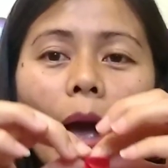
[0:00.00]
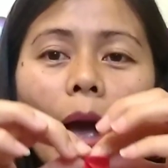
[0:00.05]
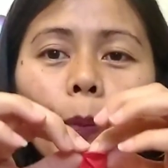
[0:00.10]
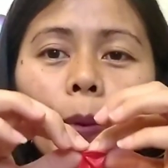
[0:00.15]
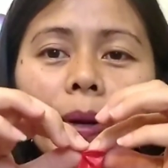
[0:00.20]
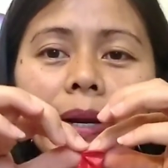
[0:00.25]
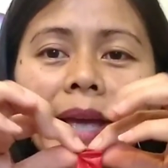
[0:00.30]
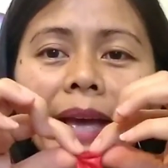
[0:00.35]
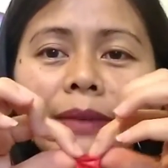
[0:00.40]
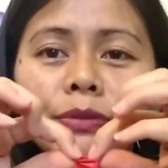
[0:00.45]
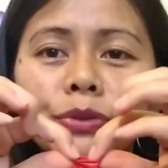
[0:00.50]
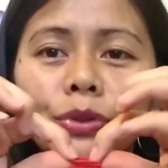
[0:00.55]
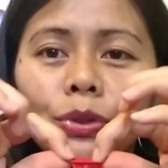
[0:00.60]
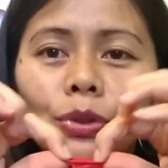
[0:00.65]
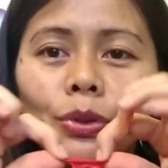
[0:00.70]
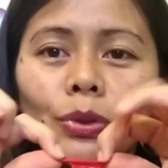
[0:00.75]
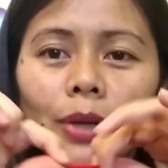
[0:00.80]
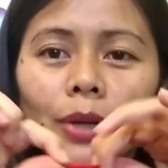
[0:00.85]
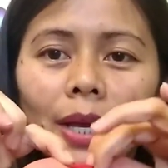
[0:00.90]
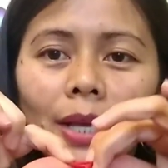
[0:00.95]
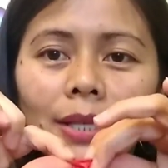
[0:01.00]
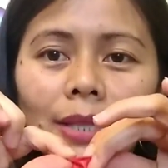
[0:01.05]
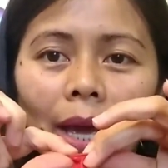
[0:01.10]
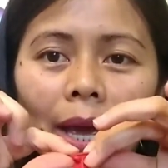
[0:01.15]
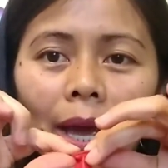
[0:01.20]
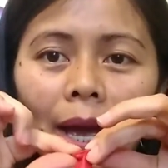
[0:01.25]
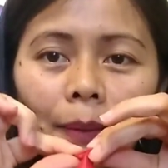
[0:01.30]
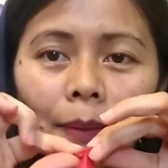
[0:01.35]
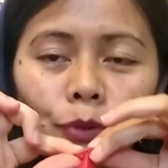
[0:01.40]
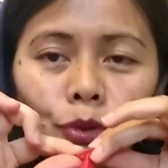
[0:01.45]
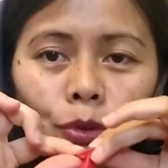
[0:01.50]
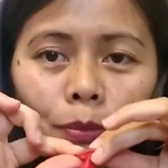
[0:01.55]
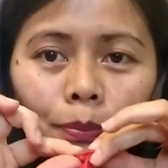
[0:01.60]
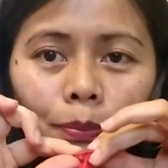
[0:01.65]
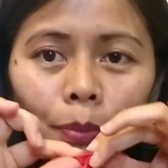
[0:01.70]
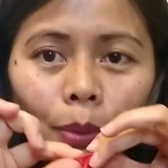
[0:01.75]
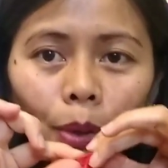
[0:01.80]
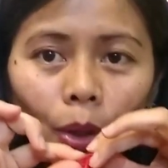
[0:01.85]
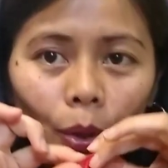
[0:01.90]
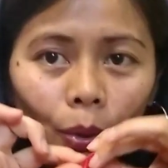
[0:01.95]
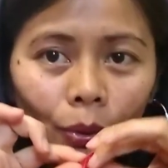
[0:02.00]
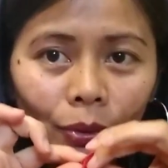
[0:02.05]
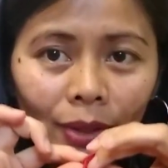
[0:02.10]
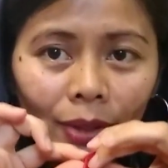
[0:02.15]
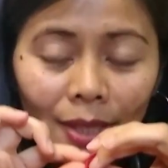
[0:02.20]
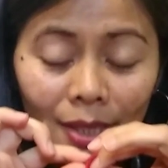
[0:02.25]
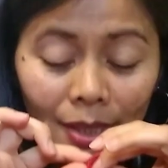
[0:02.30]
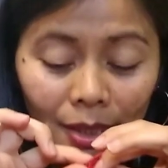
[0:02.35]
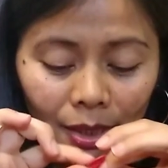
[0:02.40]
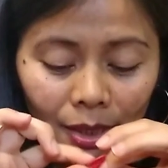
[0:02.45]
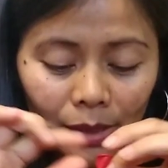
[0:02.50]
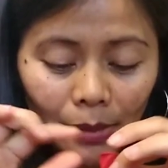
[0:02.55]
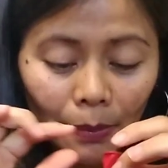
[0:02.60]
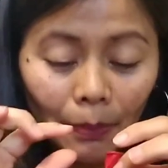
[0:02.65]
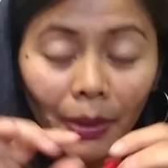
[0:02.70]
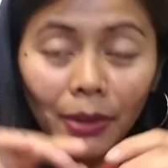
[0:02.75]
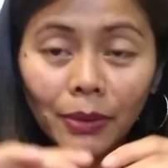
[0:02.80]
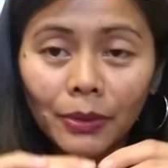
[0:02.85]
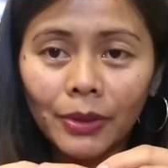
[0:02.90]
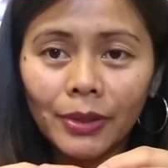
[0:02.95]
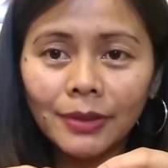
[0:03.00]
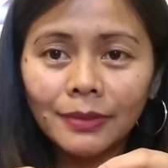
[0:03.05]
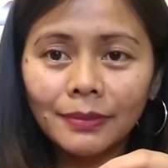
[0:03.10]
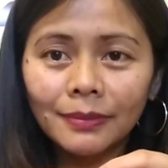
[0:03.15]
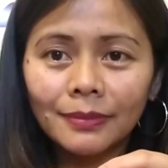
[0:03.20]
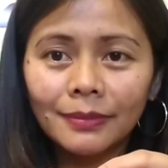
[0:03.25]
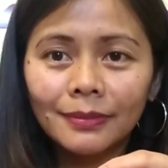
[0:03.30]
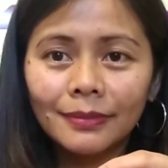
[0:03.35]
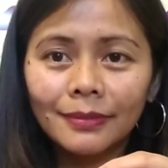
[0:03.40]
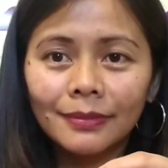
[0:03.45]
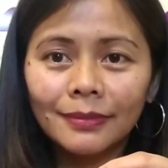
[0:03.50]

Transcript: what I had to do is I had to blow this balloon,